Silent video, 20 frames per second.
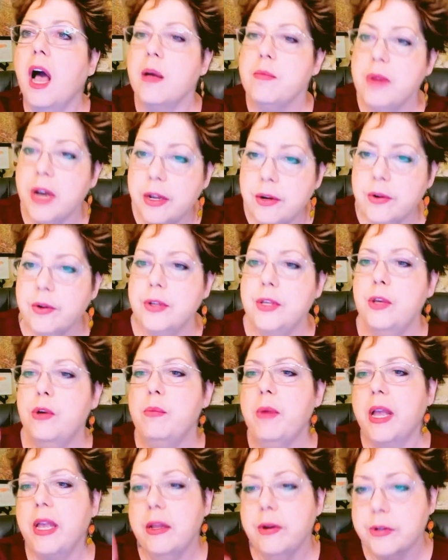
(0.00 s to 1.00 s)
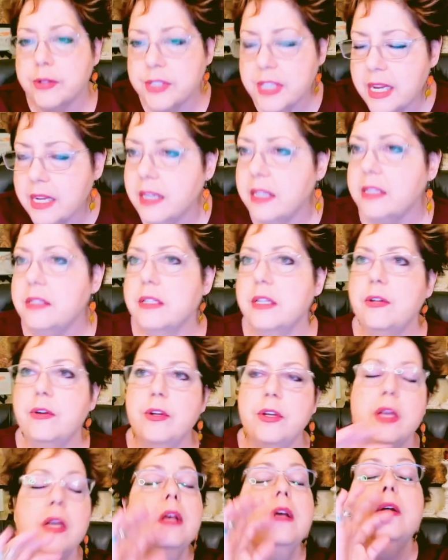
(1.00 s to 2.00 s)
I'm under you, my understanding is under
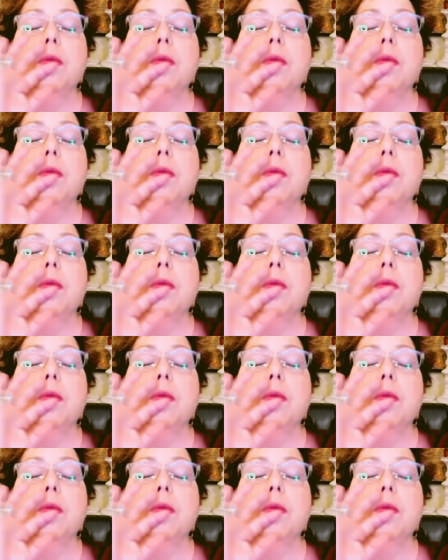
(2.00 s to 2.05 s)
you.